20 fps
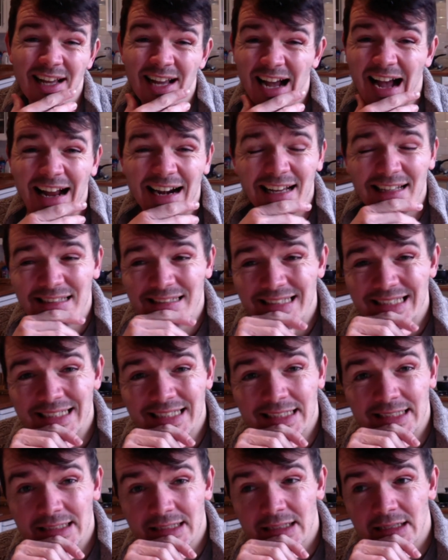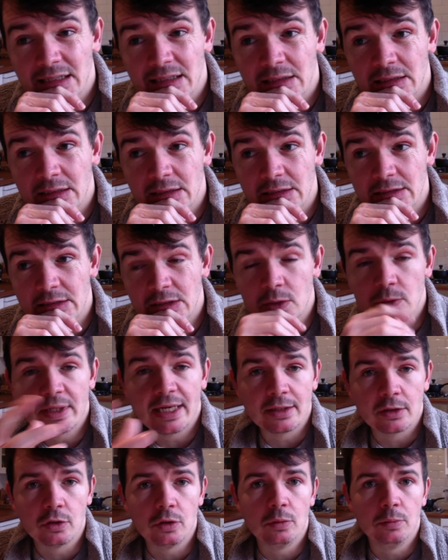And I think,
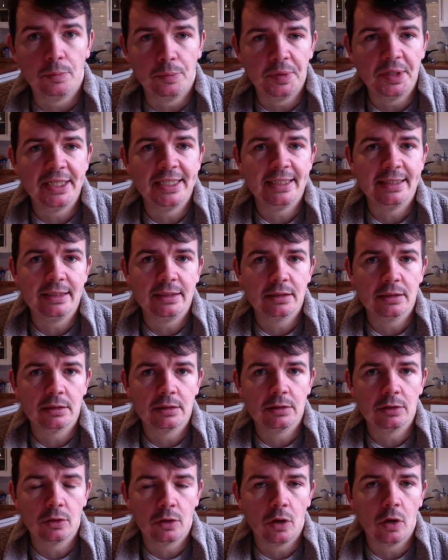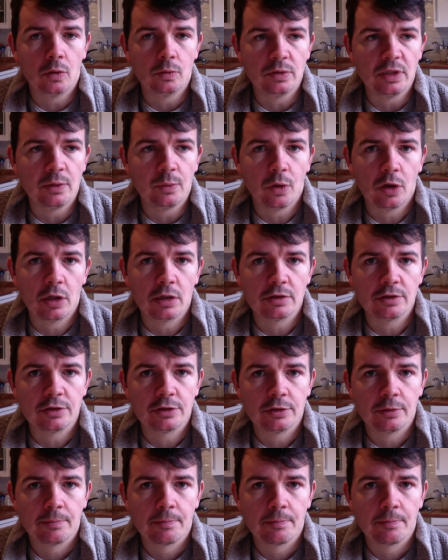that could be your only watch.